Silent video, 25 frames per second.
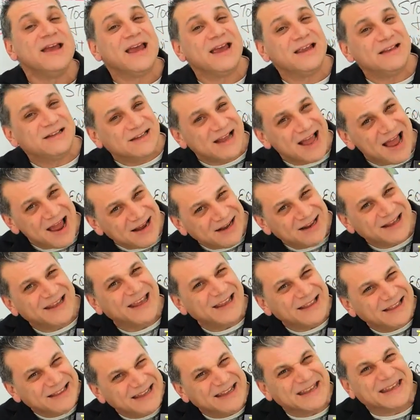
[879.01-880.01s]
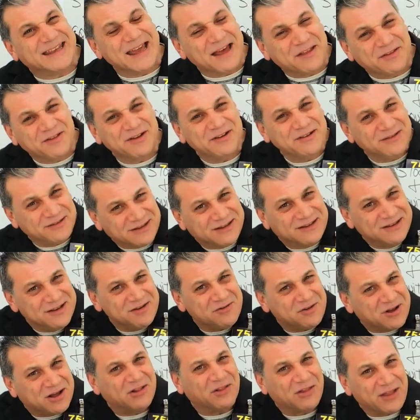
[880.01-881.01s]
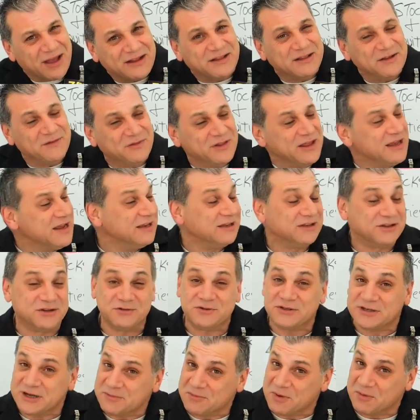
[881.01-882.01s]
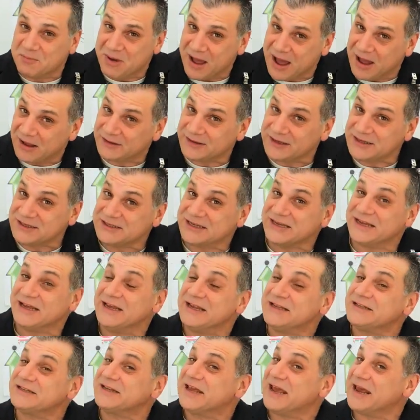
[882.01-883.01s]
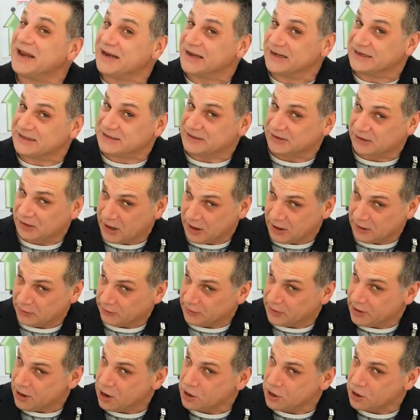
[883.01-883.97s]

and kind of get together, you know, collectively and do something about this? It's getting slightly